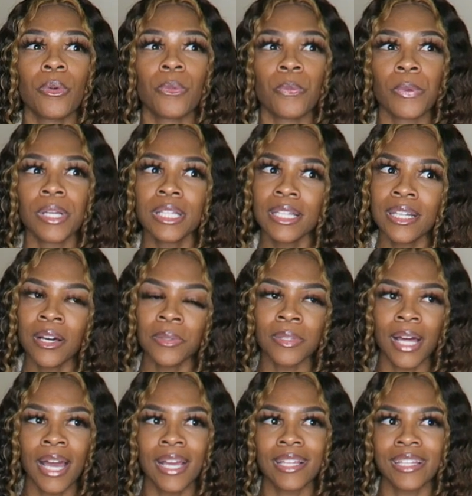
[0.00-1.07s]
Really don't
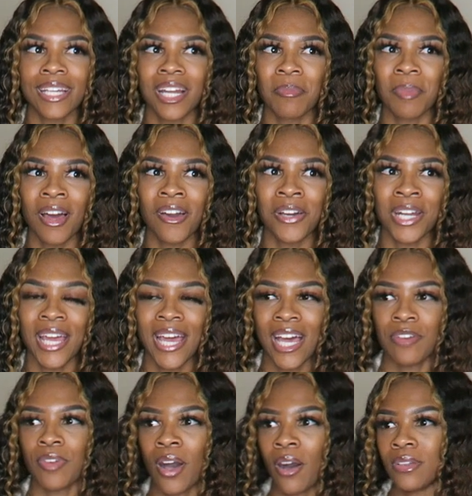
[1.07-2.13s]
like that I'm not going to
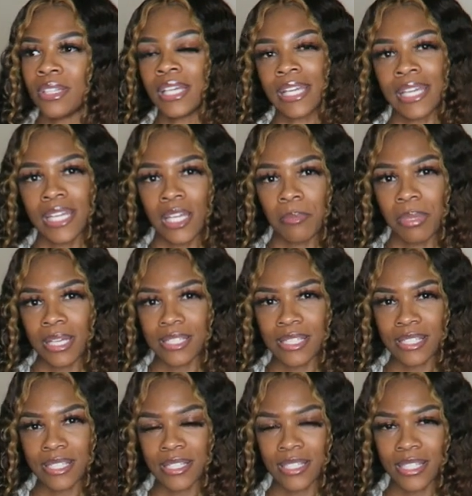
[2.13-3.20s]
have all the eating
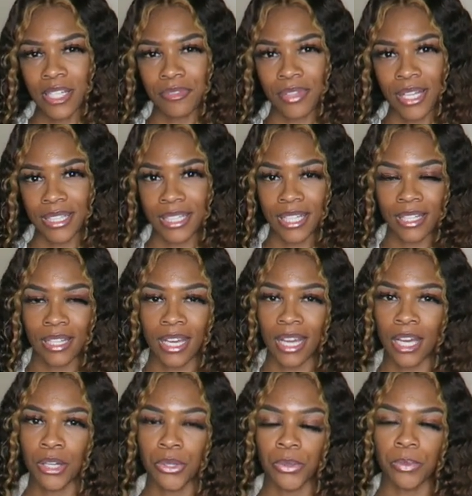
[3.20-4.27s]
places and stuff like that
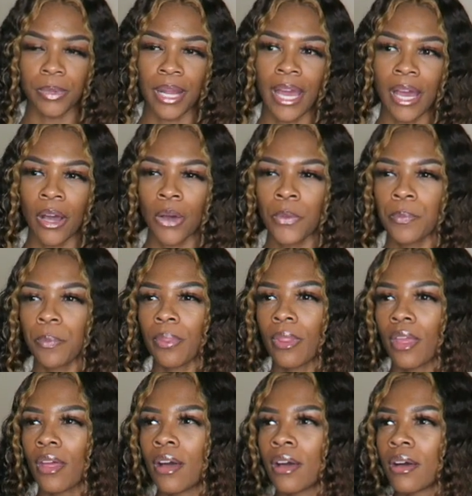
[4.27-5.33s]
like I do now.
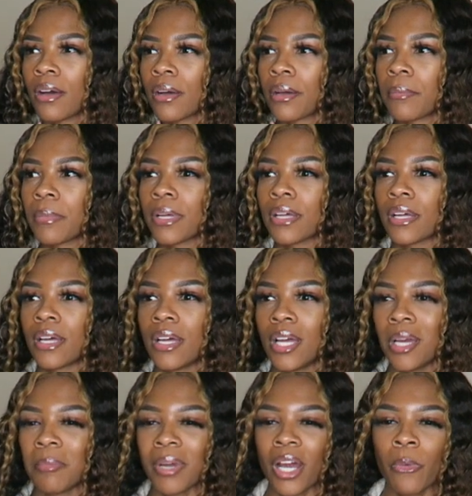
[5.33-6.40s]

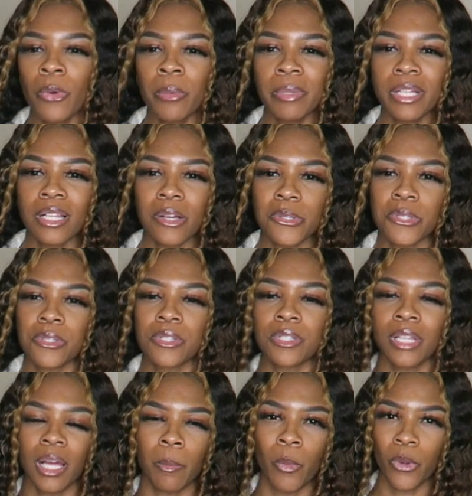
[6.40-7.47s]
But I will be closer
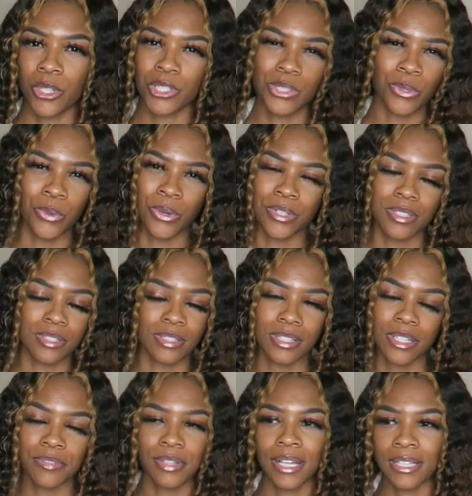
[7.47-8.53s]
to, like, more stores and
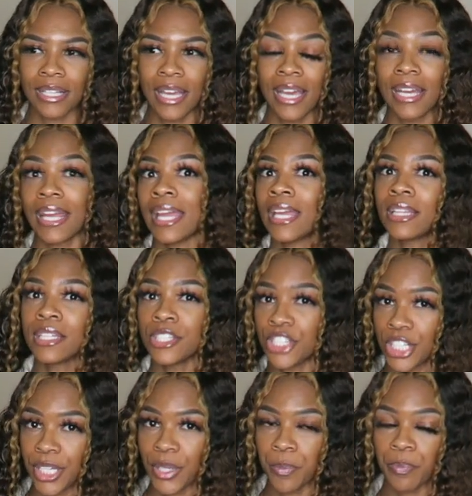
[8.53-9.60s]
stuff like that, and the
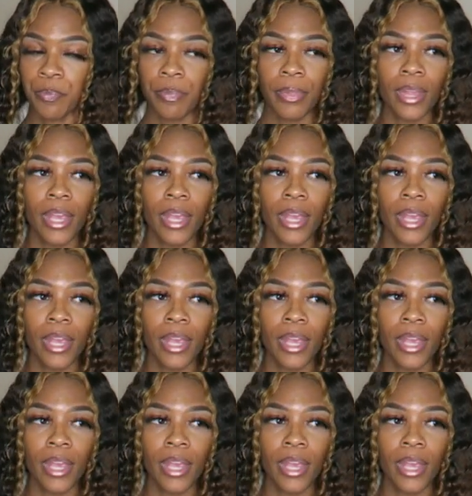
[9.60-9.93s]
gym.